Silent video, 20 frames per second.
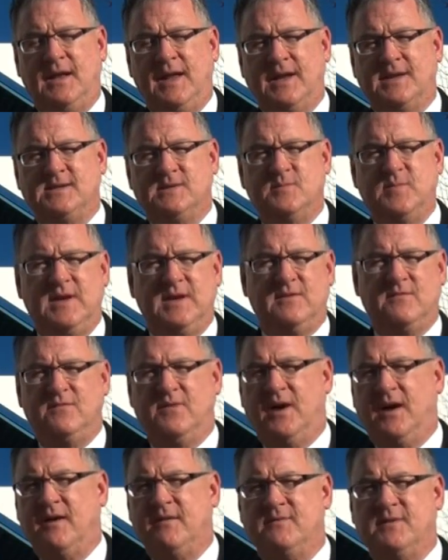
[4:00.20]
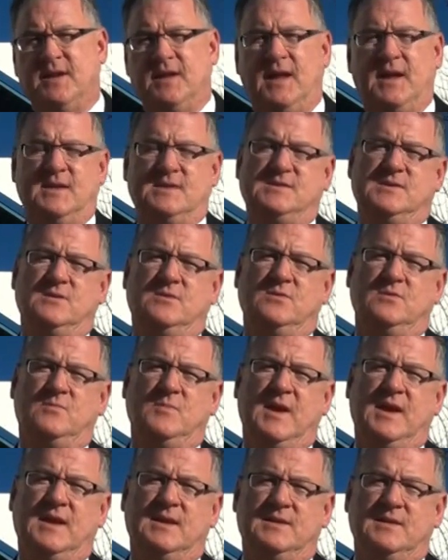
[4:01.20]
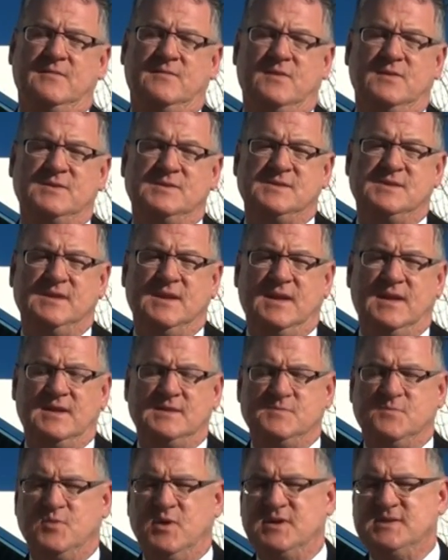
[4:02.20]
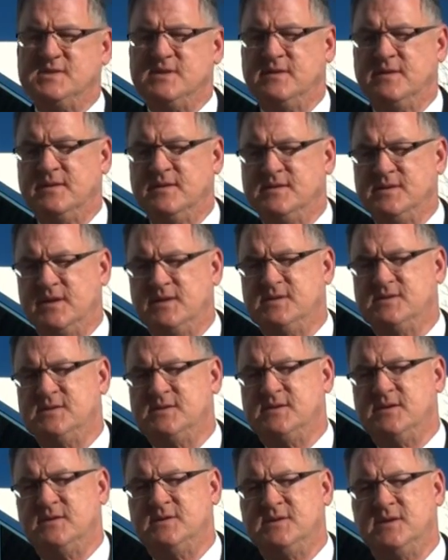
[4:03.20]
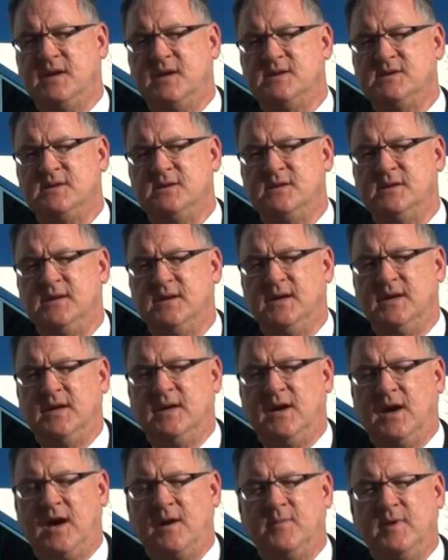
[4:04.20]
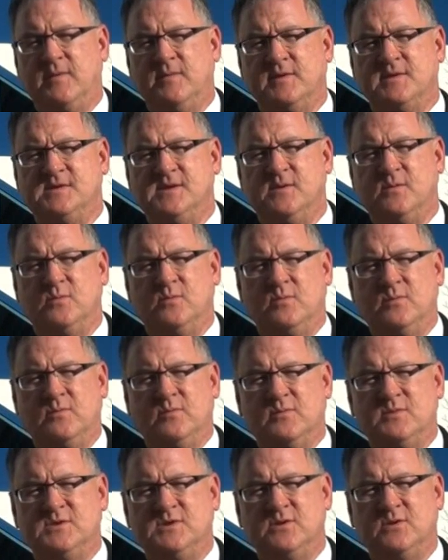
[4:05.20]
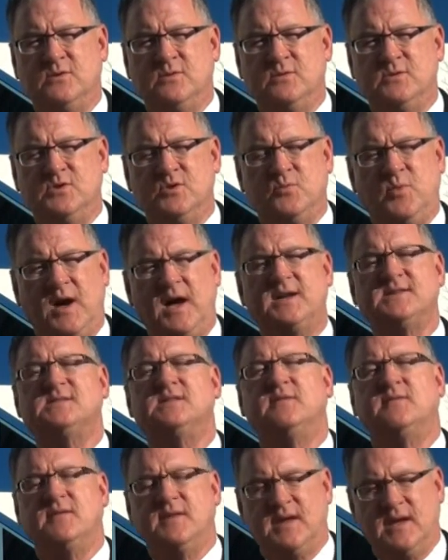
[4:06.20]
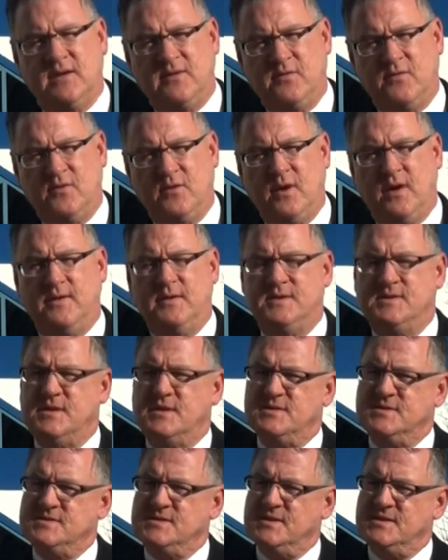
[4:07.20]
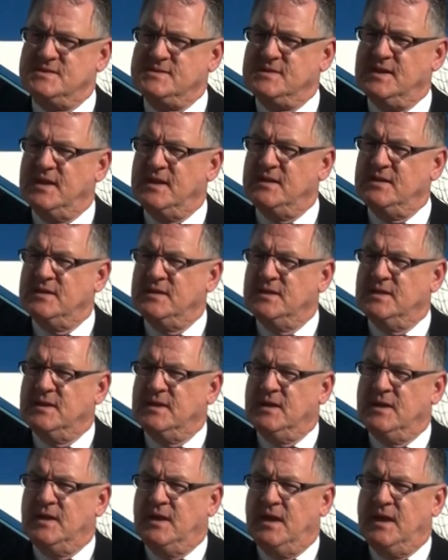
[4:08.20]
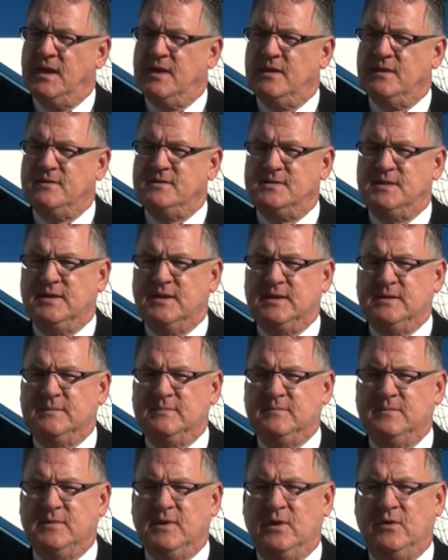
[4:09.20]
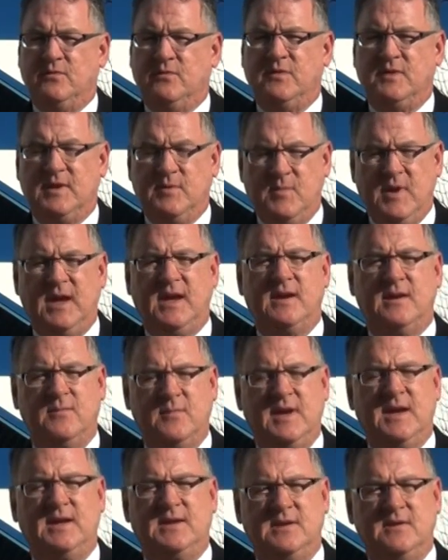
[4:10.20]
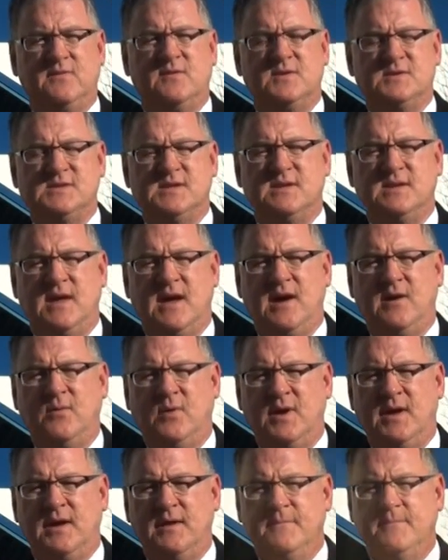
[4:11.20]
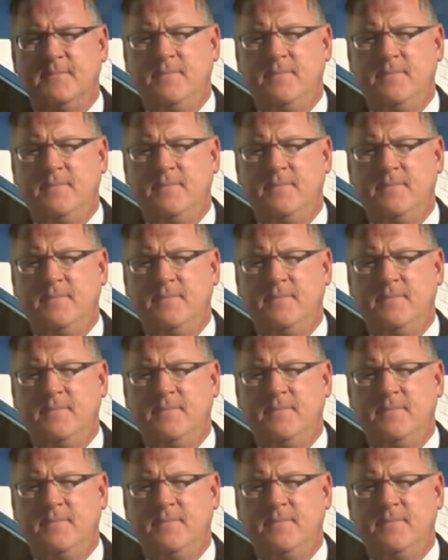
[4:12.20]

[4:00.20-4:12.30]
like to be involved, I like to make a difference, and as president of the Judges Association, I'm able to do positive things for all the judges in the state and hopefully make a difference in that way.